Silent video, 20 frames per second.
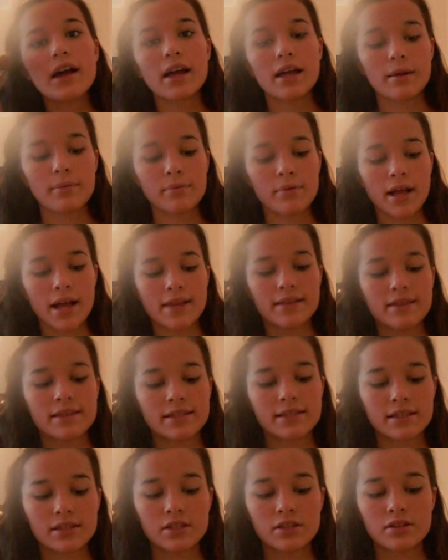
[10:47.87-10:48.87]
and apply
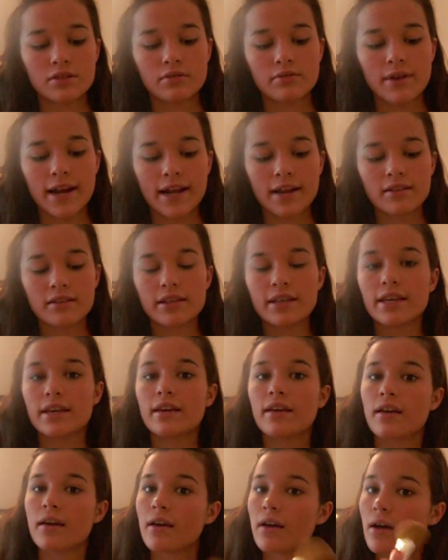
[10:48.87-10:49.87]
this directly